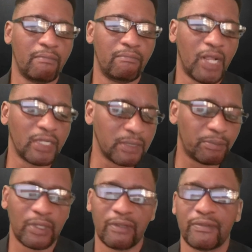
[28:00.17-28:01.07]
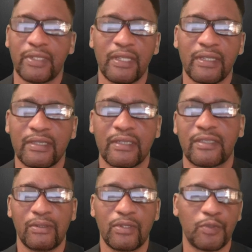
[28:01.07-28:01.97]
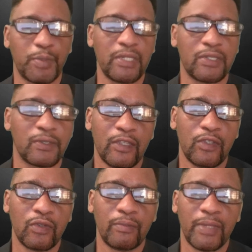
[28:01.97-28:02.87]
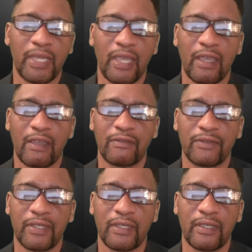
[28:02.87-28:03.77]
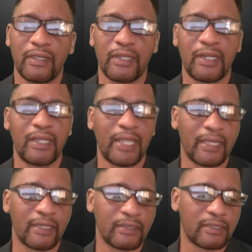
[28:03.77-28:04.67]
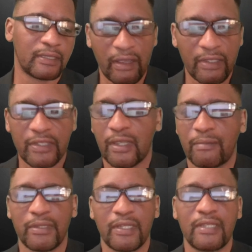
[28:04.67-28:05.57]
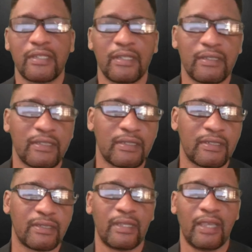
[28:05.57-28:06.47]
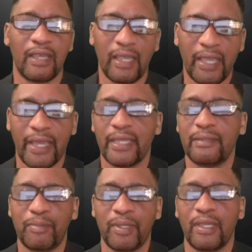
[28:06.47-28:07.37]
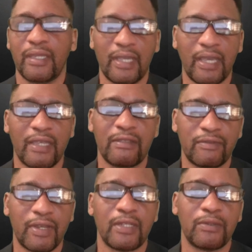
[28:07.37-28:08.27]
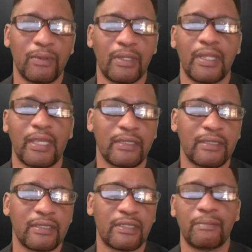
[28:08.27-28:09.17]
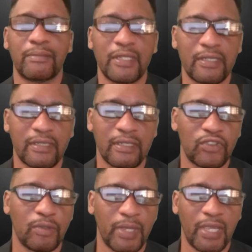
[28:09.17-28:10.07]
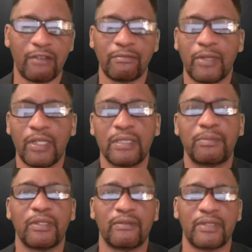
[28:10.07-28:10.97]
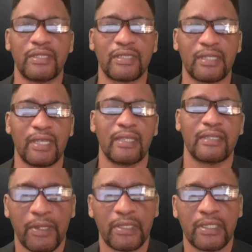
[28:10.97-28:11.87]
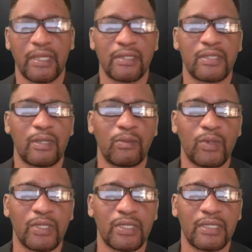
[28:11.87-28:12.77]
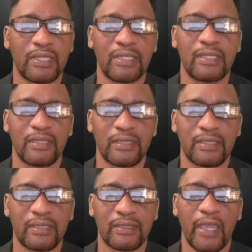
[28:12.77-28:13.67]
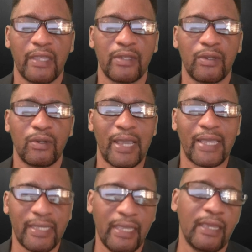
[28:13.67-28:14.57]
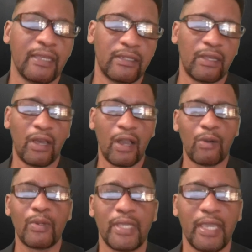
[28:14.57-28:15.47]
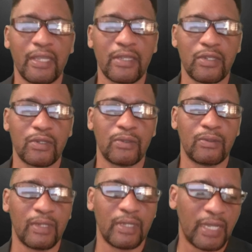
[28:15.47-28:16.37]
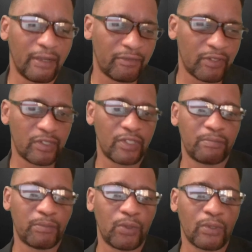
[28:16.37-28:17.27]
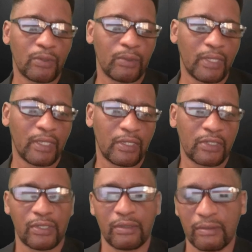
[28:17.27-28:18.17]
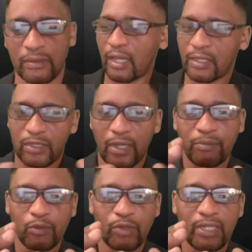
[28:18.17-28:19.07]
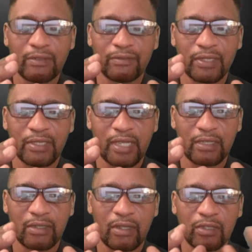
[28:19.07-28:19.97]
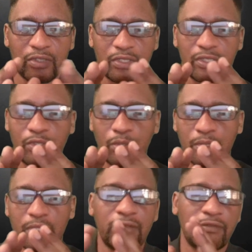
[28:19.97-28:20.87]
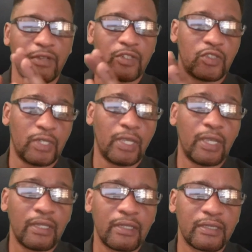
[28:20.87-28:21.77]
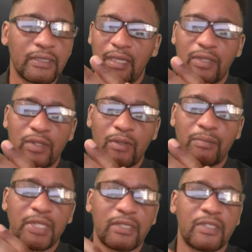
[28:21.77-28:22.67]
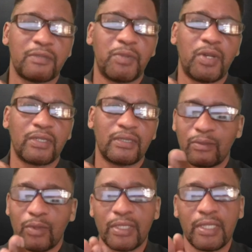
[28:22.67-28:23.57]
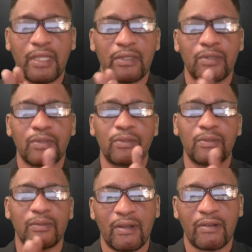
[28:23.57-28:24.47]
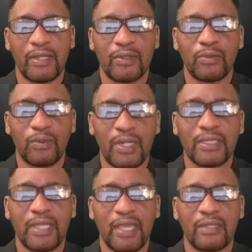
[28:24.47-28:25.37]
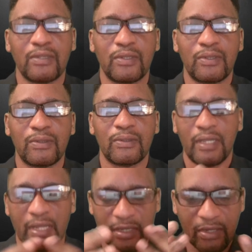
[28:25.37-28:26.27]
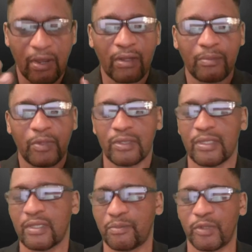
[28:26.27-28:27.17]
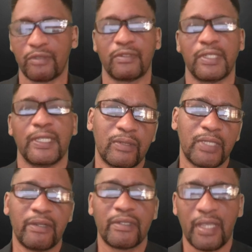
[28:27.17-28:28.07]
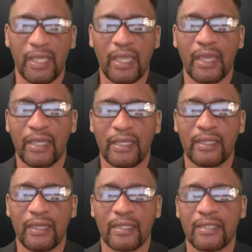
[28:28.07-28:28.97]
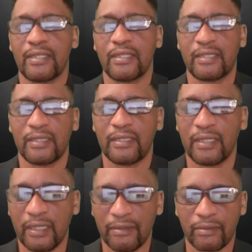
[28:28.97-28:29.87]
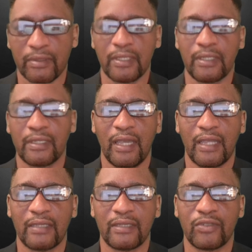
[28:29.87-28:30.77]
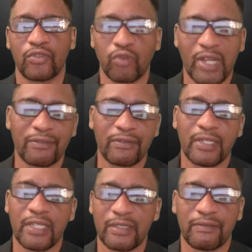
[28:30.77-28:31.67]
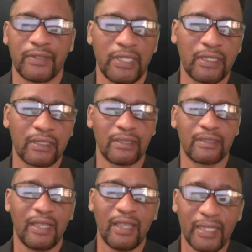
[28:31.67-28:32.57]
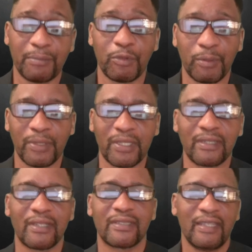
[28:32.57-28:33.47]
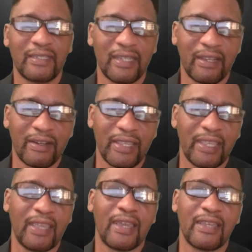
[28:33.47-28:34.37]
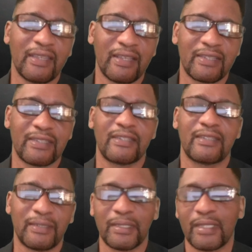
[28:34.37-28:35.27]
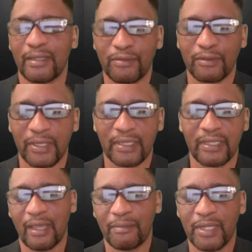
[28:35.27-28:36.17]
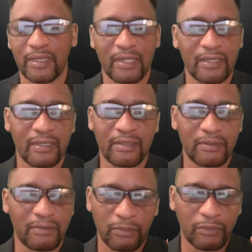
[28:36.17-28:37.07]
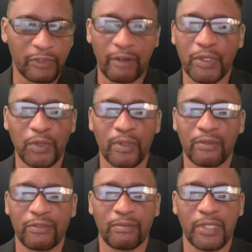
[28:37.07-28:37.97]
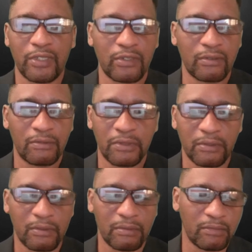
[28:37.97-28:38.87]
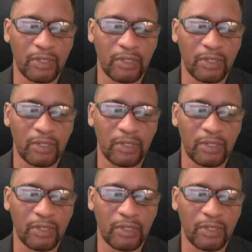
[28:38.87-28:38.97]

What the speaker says: multiple of this to speak to. You may have a client in some distance, a high-paying, high-value client, some distance. You may have multiple of these clients, but they are somewhat distant. And again, how can you leverage this poor location, adopt relevant technology to differentiate in your business model? What can you do? All right, what can you do? Let's talk about this briefly. There's AI assisted delivery and driverless vehicle. Let me repeat this. There are AI assisted delivery. I mean, this is very new information to,